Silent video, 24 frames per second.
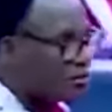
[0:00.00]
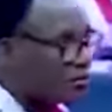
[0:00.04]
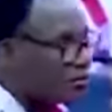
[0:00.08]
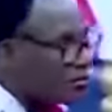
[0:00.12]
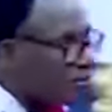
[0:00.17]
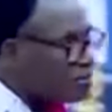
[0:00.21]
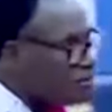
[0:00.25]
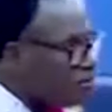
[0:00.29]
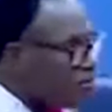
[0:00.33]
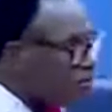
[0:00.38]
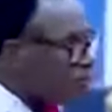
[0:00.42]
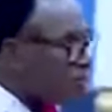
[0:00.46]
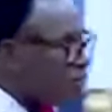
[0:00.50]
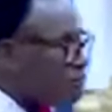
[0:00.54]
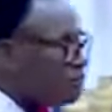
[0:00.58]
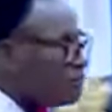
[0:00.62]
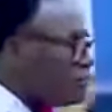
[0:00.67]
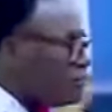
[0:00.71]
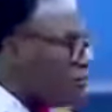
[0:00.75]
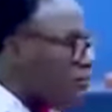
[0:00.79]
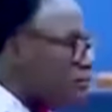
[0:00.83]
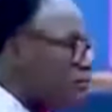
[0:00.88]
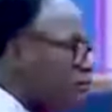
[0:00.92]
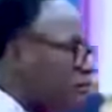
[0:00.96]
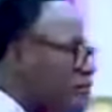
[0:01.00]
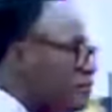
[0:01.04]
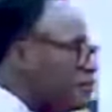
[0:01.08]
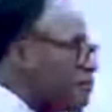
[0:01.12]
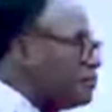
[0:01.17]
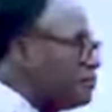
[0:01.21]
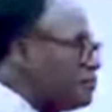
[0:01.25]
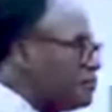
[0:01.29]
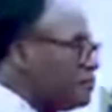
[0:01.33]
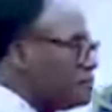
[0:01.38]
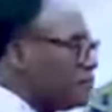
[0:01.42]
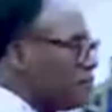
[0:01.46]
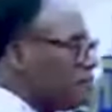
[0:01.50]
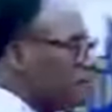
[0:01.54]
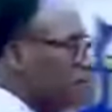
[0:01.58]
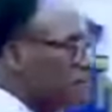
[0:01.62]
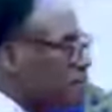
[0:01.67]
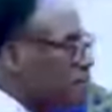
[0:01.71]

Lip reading: [no speech]